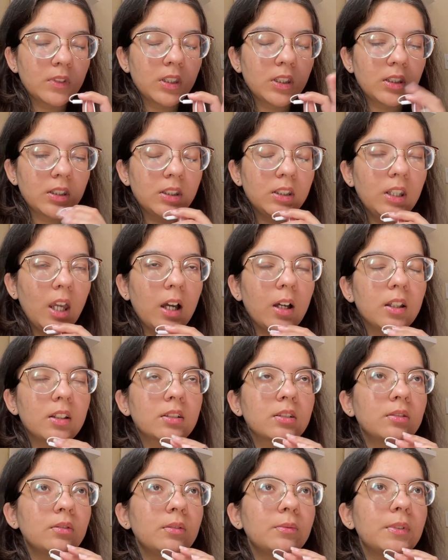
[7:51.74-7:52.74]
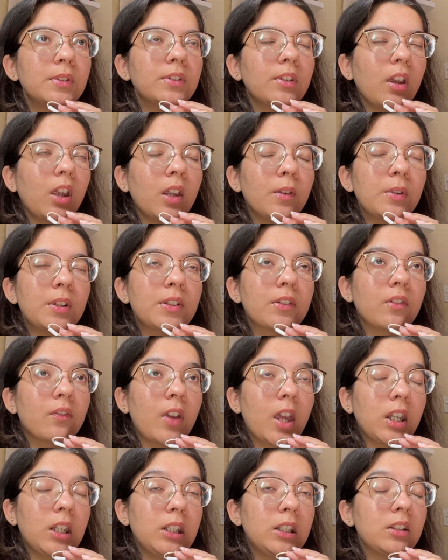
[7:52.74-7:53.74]
yeah, so it was
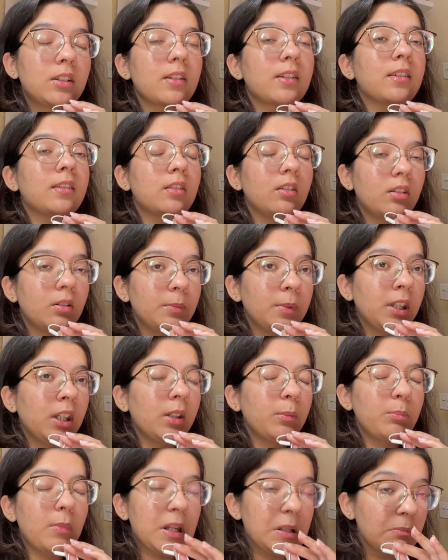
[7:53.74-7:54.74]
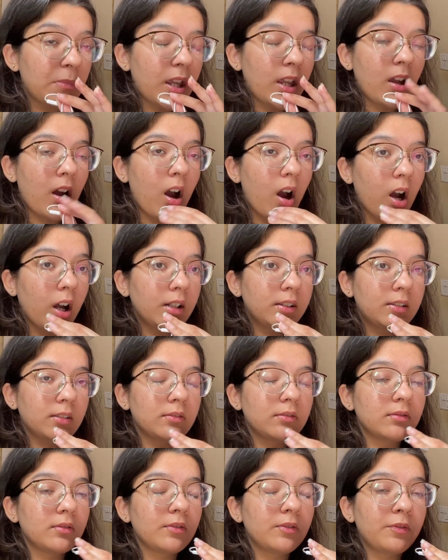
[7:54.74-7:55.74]
very disturbing. It made my heart
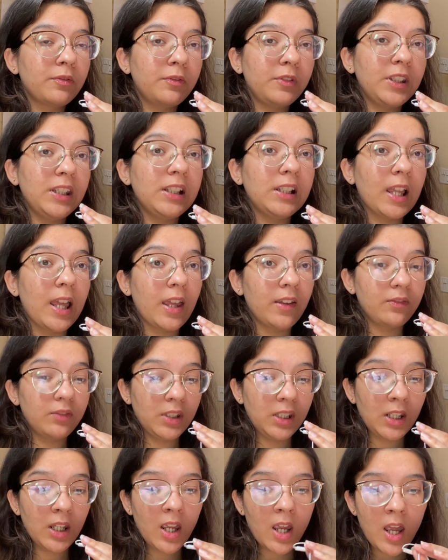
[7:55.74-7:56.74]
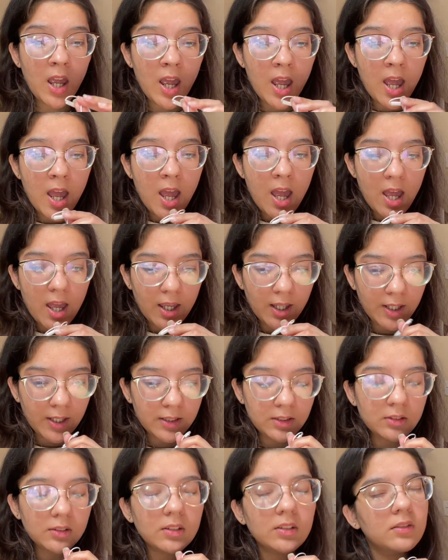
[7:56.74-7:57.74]
feel heavy,
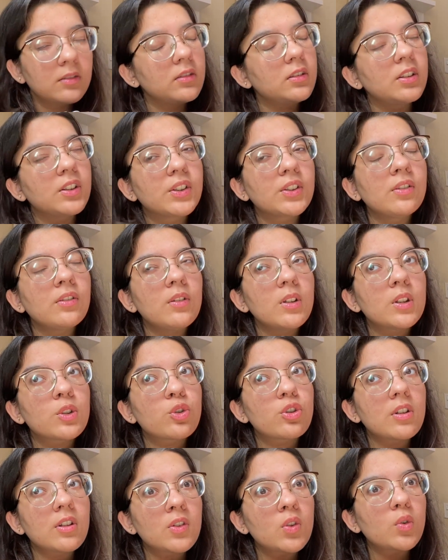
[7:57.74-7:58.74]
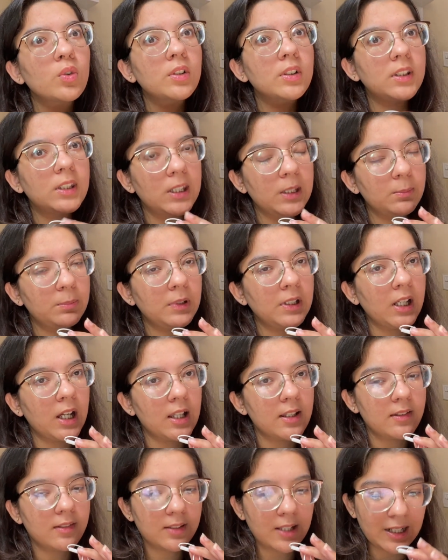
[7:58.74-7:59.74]
and it's just so deeply
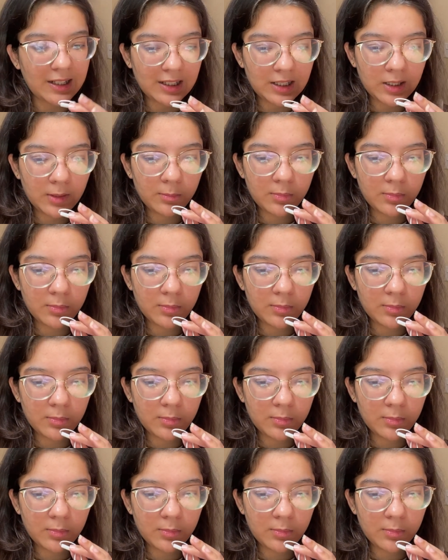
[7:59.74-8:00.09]
unsettling